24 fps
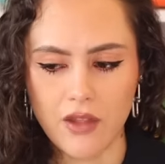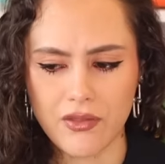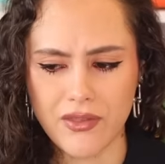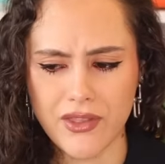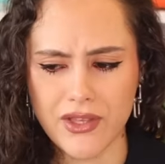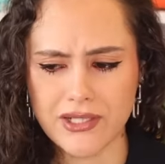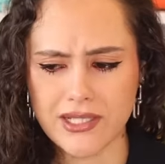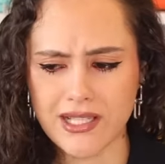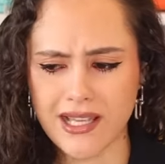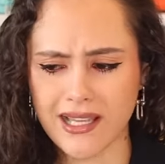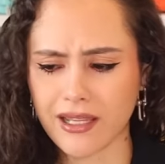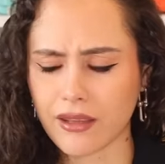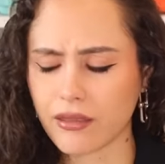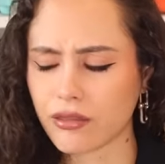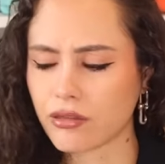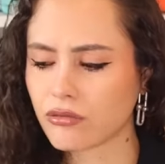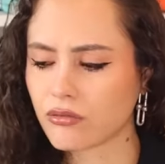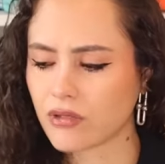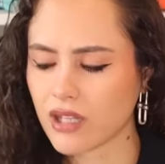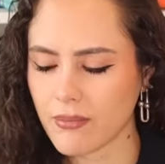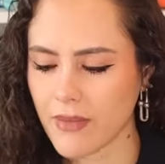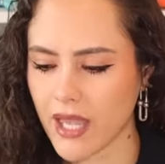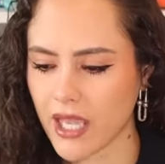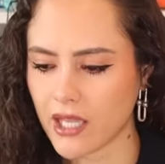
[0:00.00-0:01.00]
There's like
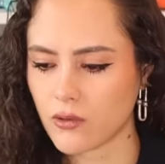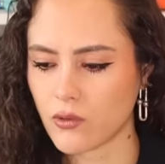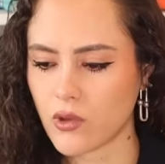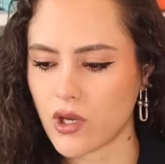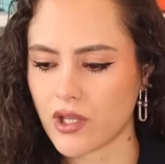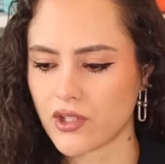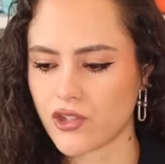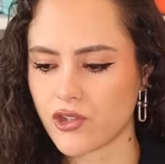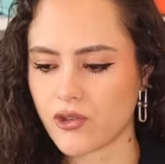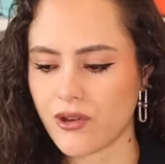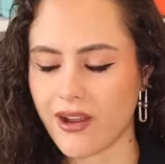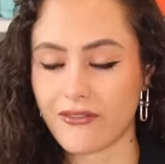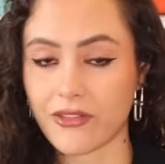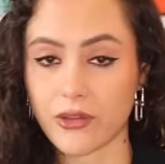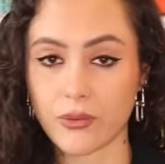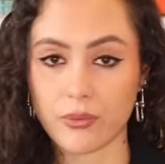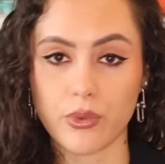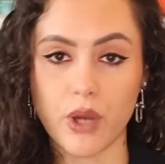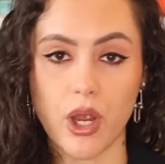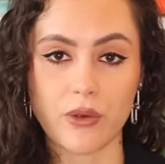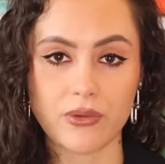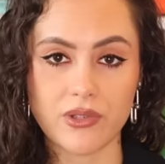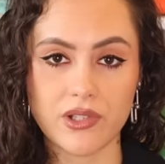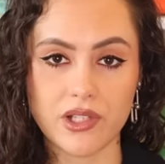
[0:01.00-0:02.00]
three main ones. You the
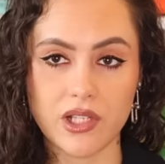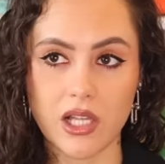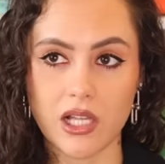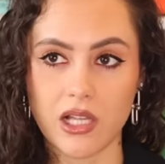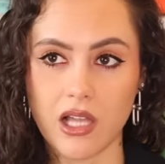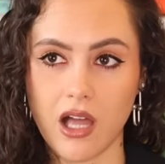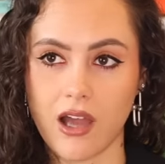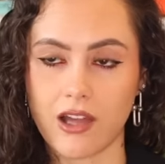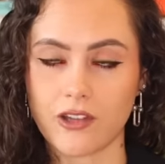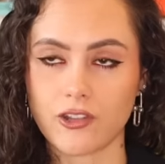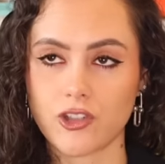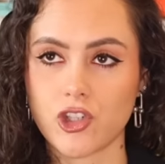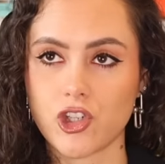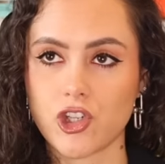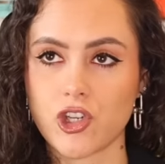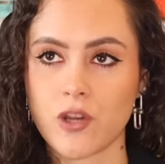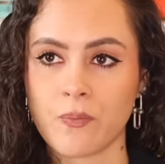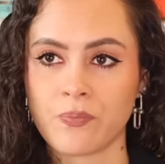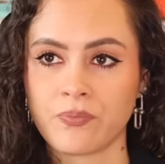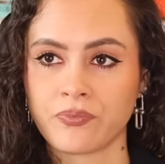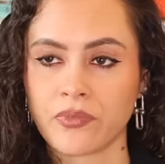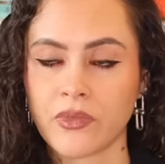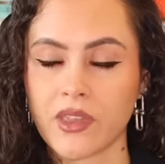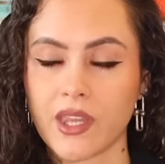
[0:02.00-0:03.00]
Rose Clutch.
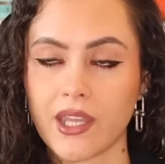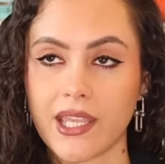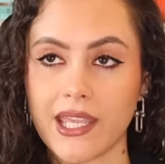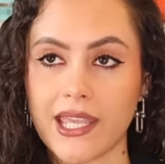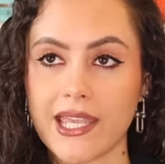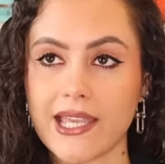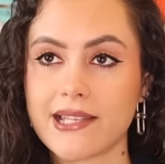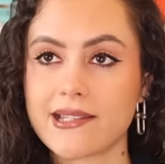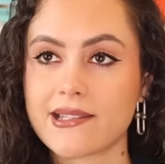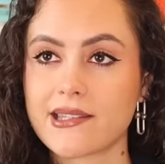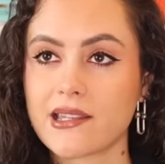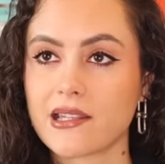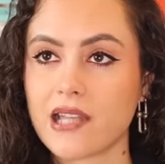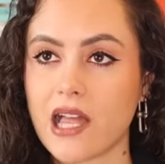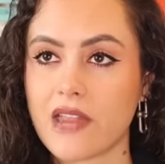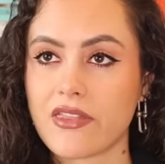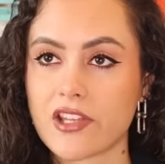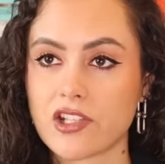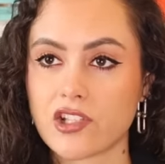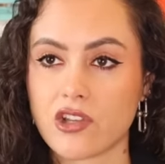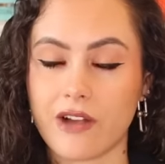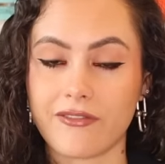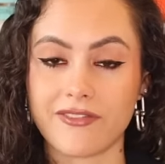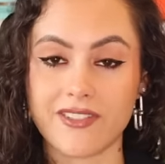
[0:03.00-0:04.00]
Is the
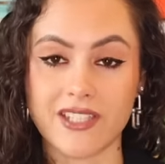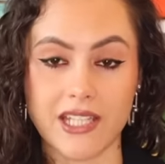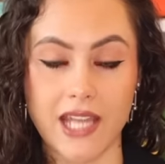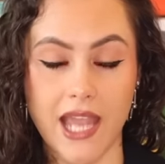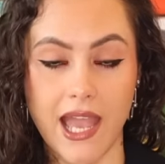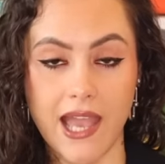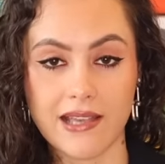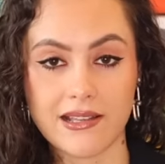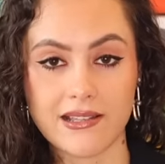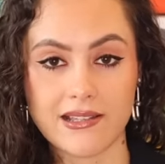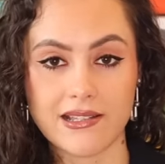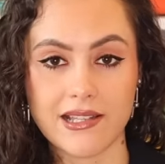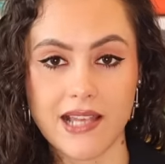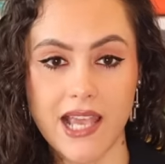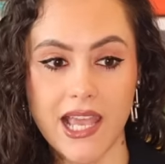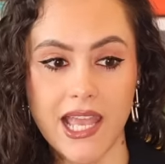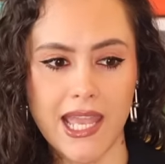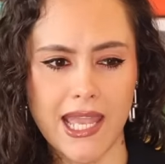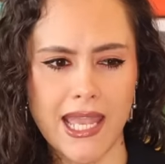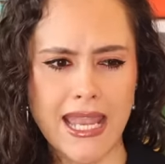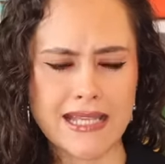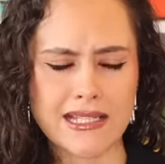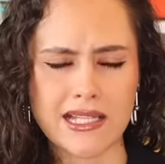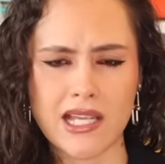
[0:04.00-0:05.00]
leather soft? Yes.
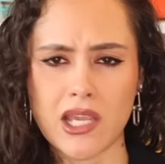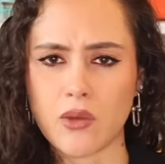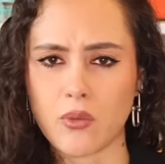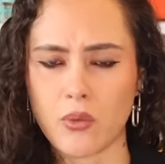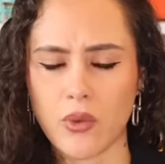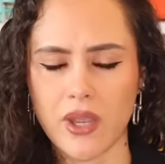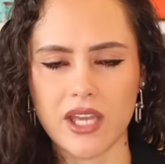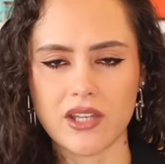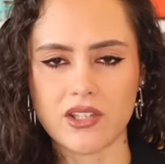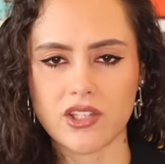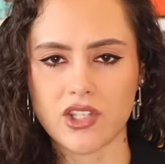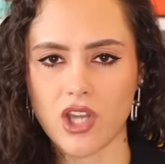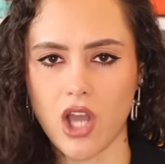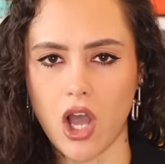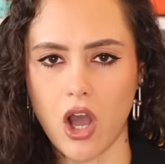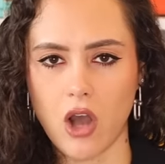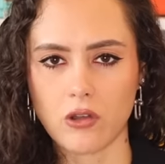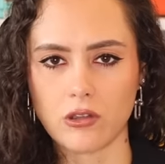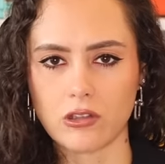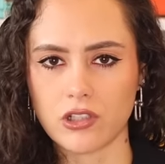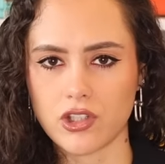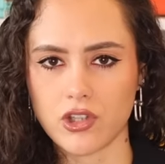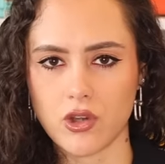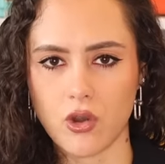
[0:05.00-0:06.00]
Is it weird to
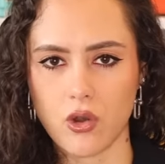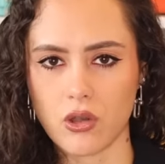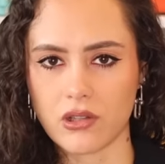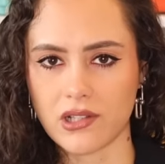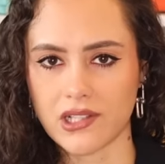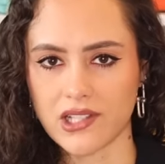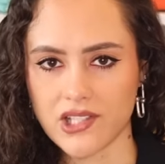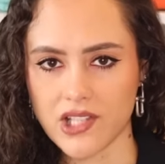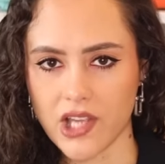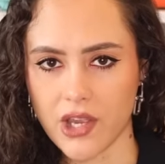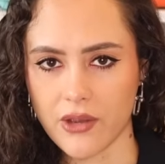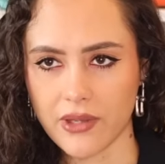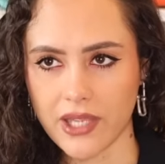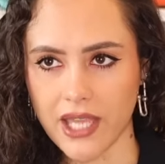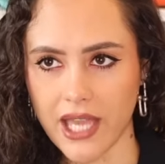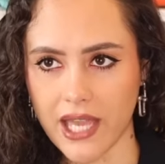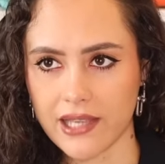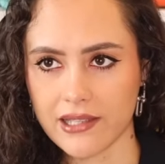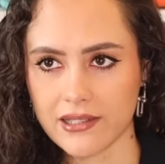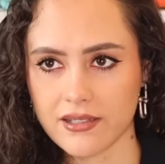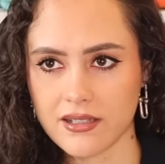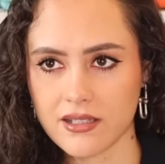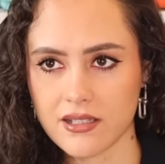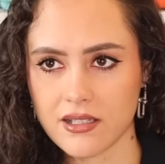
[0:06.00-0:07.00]
hold? Also
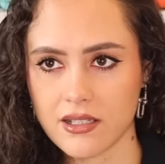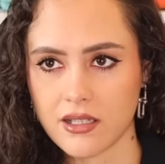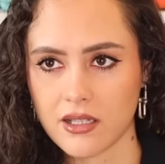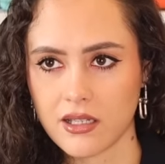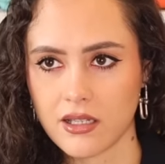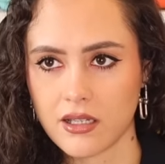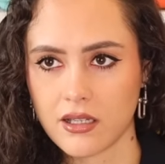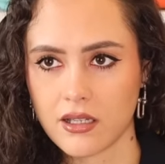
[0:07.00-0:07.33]
yes.